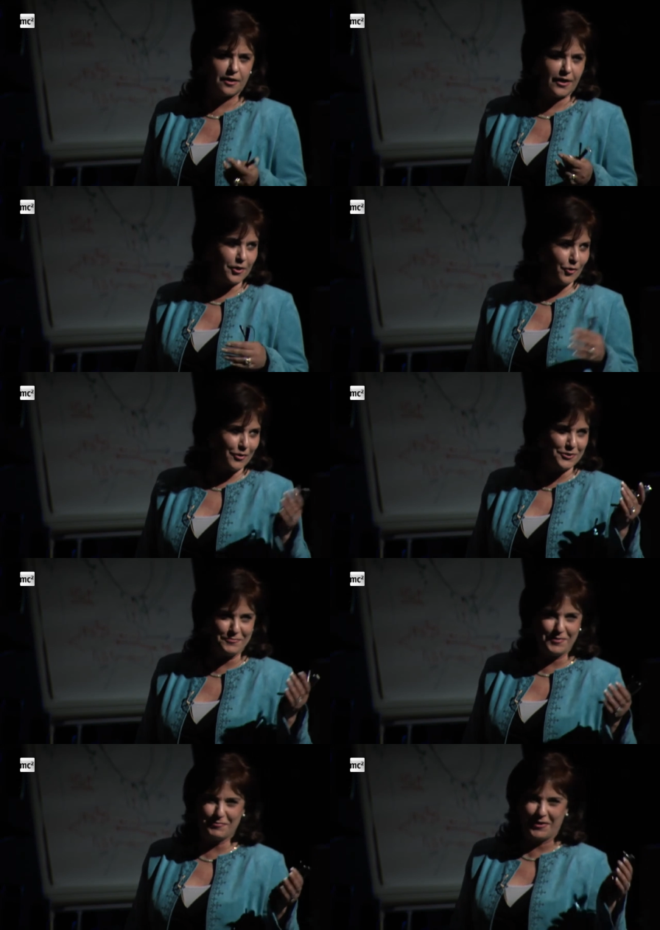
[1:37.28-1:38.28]
Donna, I know
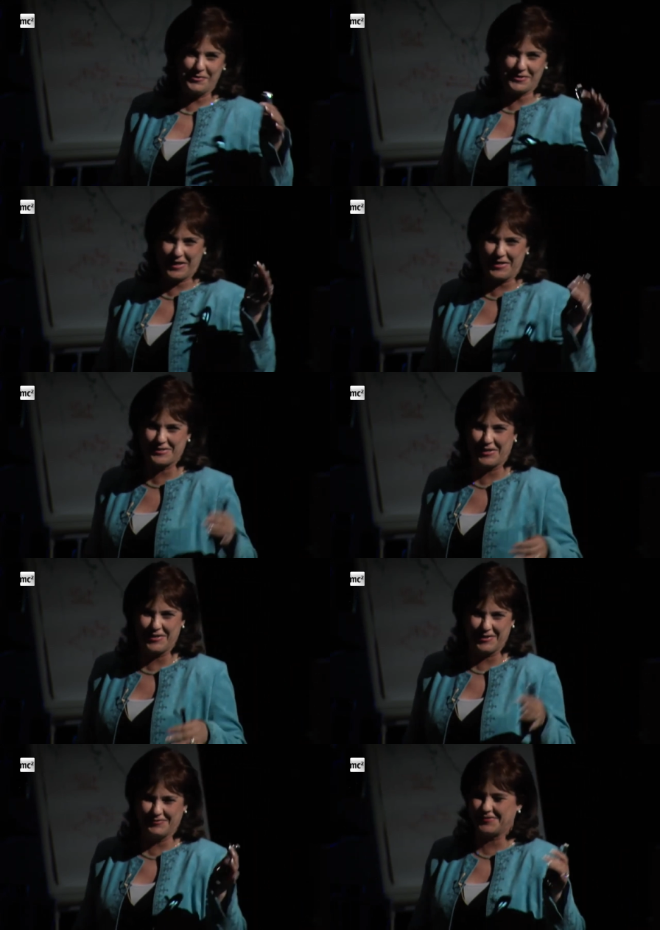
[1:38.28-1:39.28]
what you mean when you say it's
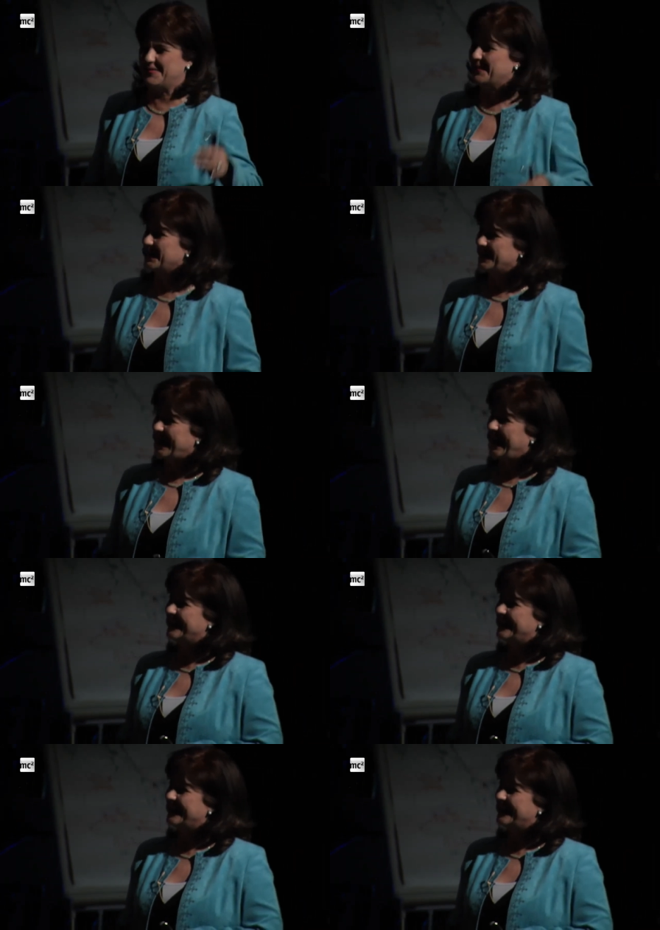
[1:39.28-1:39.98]
uncomfortable, but you